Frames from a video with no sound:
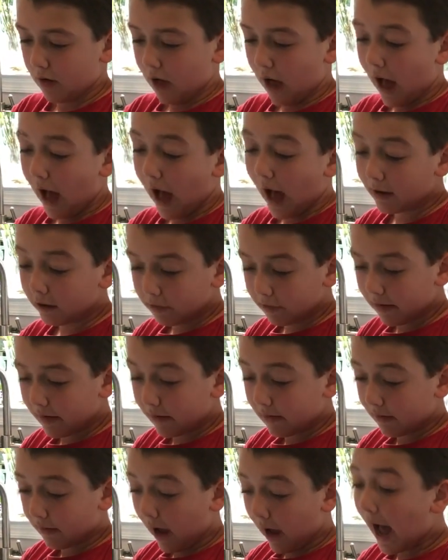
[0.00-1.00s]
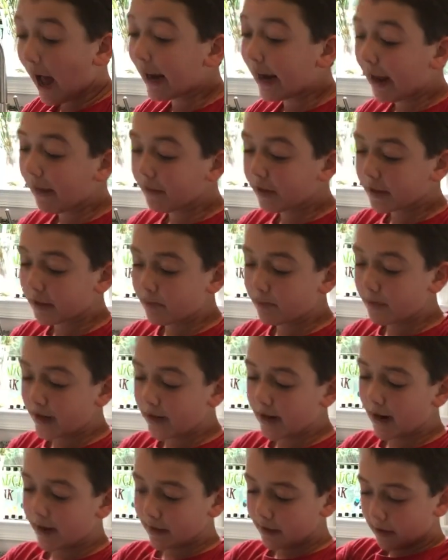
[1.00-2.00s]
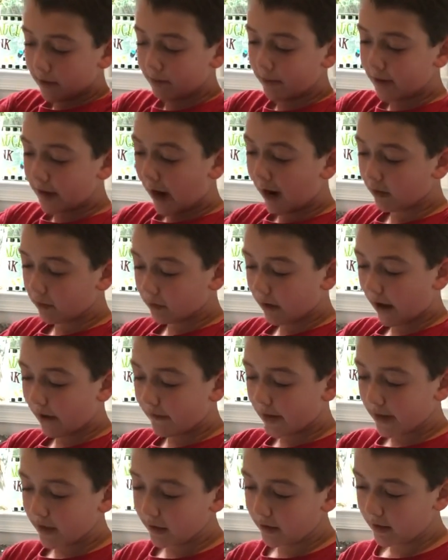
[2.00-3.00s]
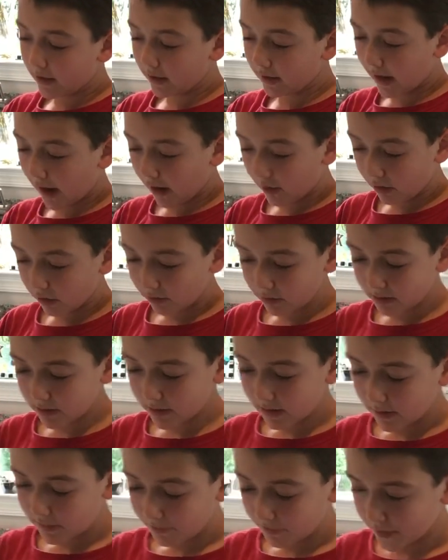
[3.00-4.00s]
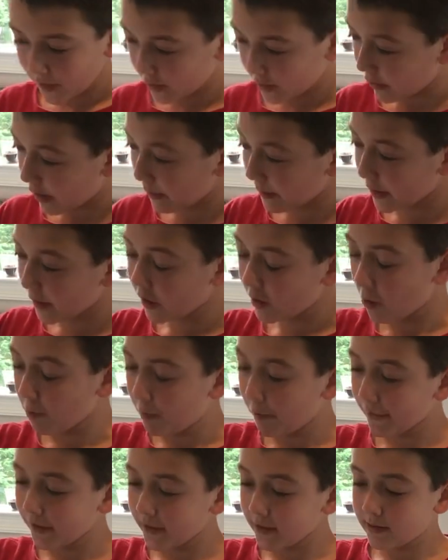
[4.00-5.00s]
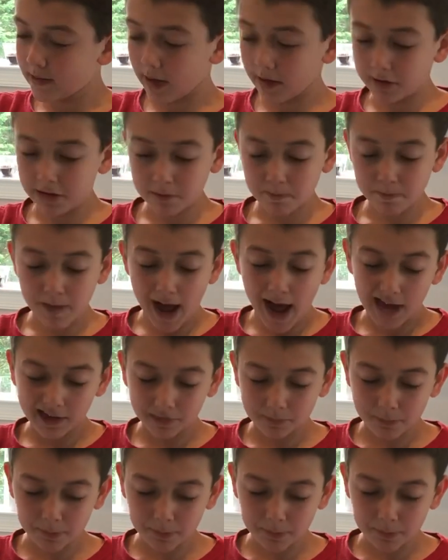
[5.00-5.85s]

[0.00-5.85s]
I have this big onion, but I don't have anything else. So I'm gonna go put this onion back.